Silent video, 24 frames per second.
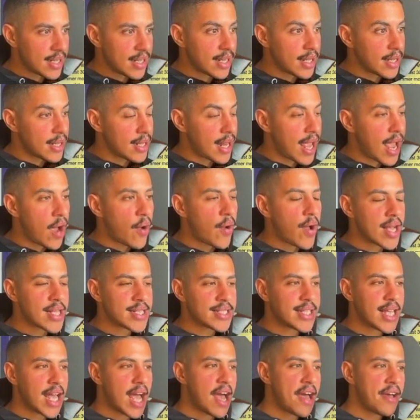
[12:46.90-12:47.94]
now has
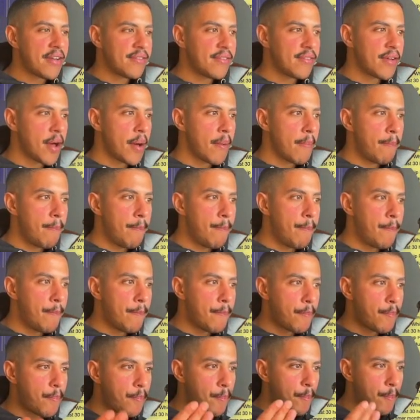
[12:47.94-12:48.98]
to have a
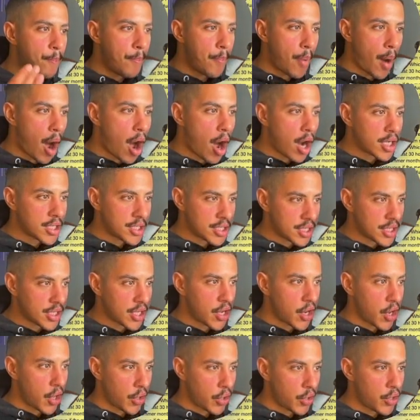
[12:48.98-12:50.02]
box
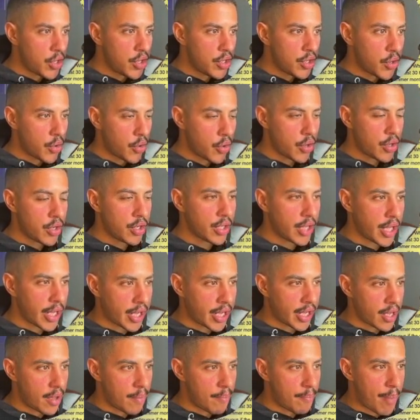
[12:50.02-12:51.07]
color or like
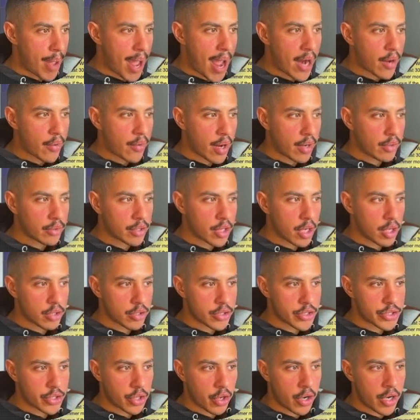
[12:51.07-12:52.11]
a background color,
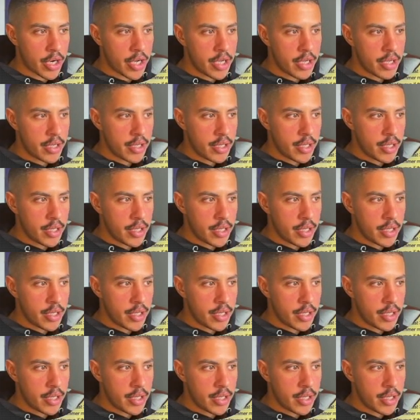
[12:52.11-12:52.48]
sorry.